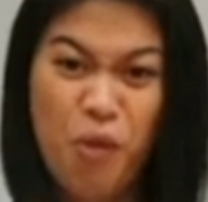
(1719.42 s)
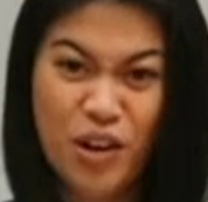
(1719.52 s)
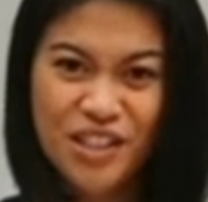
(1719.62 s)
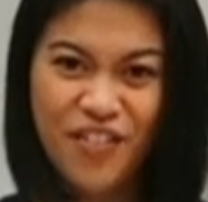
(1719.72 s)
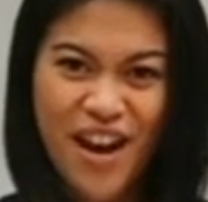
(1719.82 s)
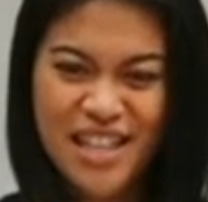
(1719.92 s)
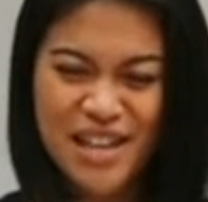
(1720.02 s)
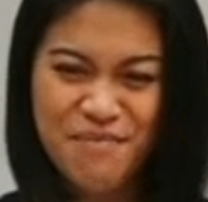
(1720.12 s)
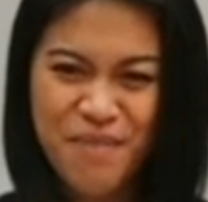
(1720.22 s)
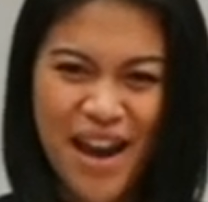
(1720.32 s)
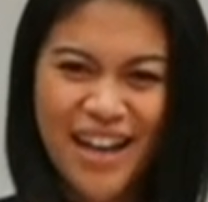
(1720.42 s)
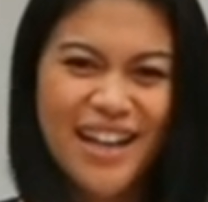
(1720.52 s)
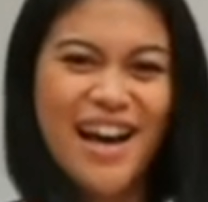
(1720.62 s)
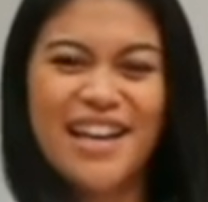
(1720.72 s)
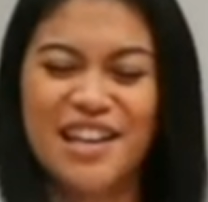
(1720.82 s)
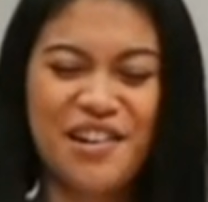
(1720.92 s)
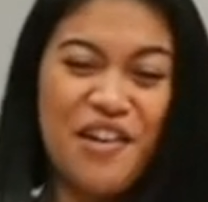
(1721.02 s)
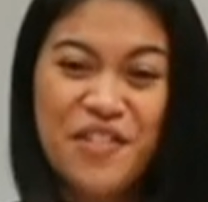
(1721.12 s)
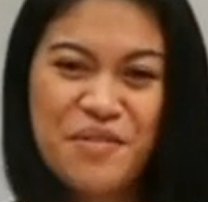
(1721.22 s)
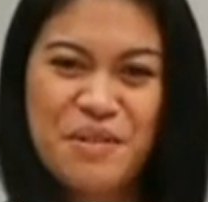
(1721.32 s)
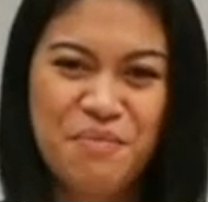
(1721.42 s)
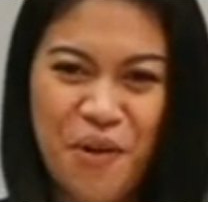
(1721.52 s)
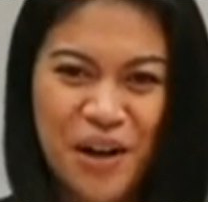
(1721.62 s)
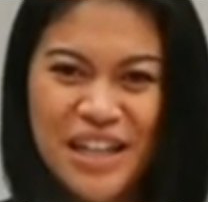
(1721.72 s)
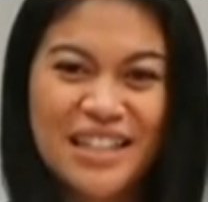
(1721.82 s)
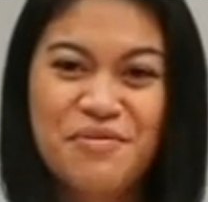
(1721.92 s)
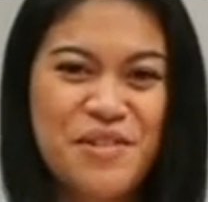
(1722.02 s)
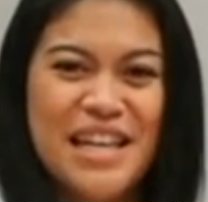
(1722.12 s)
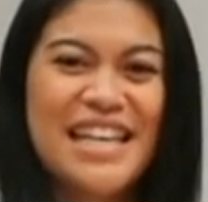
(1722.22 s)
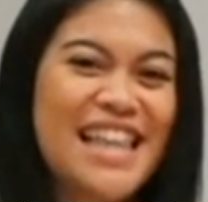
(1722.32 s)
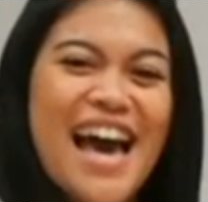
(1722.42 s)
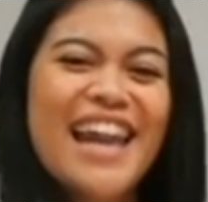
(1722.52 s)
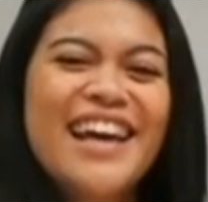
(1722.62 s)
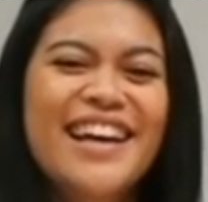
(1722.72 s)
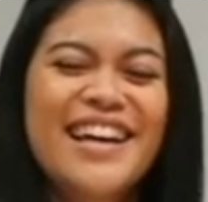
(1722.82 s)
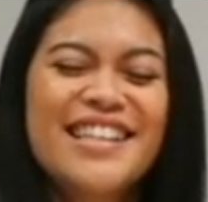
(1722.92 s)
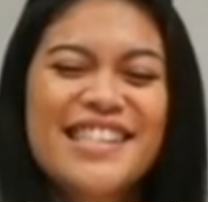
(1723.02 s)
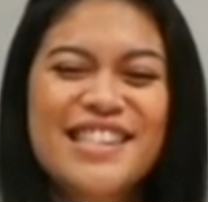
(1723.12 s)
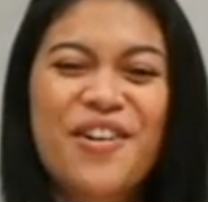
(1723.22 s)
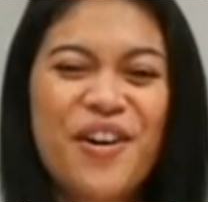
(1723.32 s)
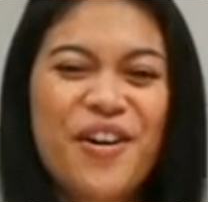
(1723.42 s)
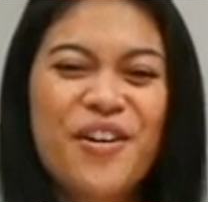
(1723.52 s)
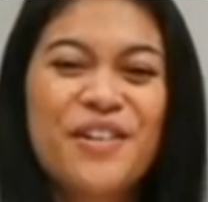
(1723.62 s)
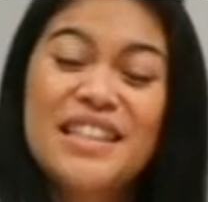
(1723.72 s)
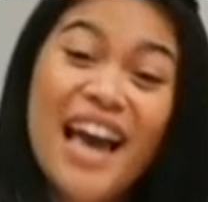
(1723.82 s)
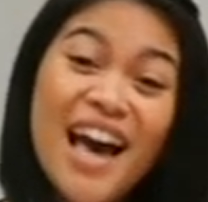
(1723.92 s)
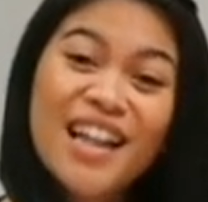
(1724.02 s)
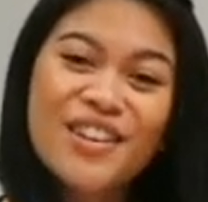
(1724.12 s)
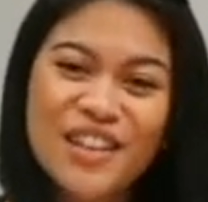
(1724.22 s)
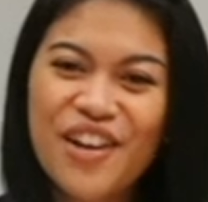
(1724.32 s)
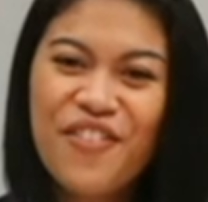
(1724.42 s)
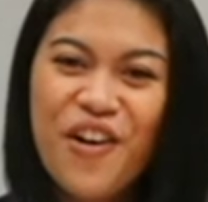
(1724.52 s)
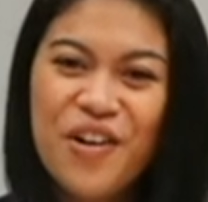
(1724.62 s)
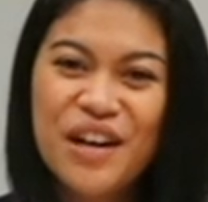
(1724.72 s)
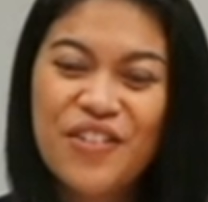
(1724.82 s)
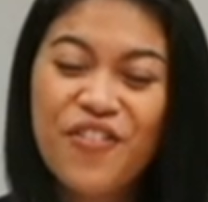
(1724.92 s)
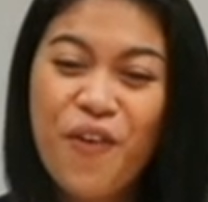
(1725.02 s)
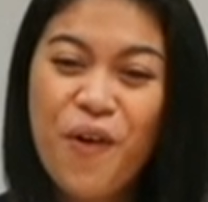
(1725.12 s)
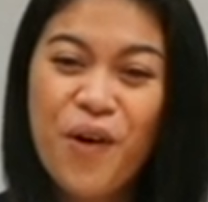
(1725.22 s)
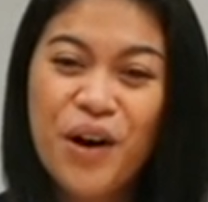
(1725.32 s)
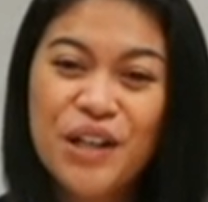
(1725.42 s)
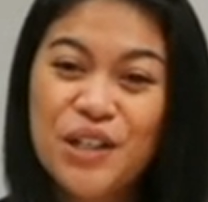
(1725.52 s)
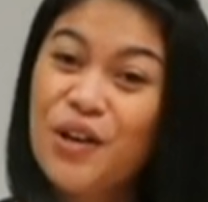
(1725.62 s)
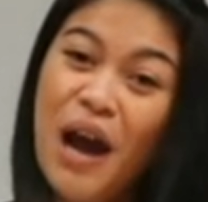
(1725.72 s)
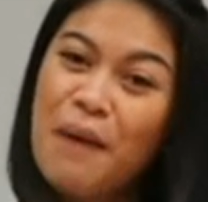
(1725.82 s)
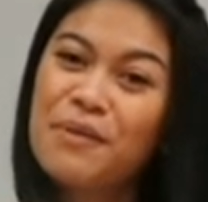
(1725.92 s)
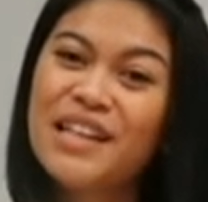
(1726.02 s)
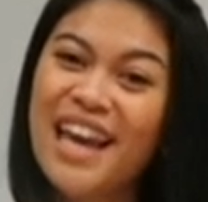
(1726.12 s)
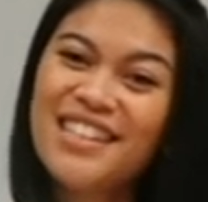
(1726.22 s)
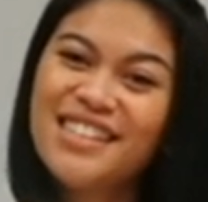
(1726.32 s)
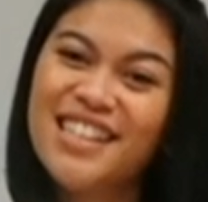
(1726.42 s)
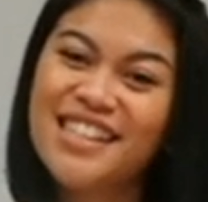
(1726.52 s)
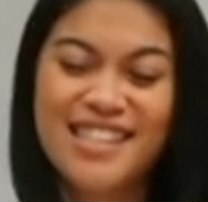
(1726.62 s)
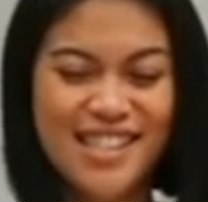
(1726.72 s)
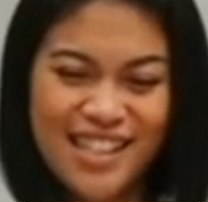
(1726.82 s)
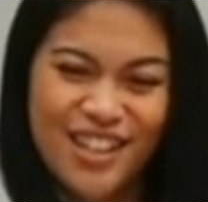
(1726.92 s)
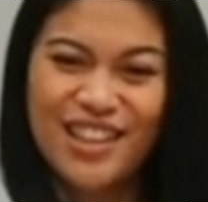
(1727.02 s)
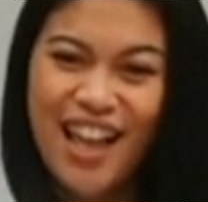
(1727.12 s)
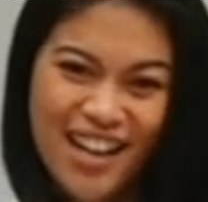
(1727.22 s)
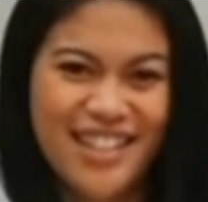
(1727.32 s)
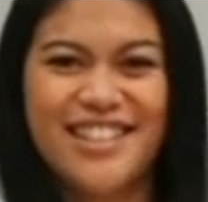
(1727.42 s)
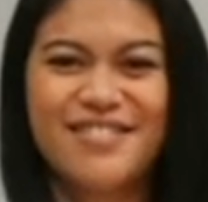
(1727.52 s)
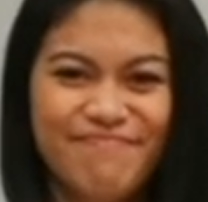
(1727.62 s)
Quantify the impact. I can never be bored in repeating that. So yeah, looking forward for your applications. Good luck.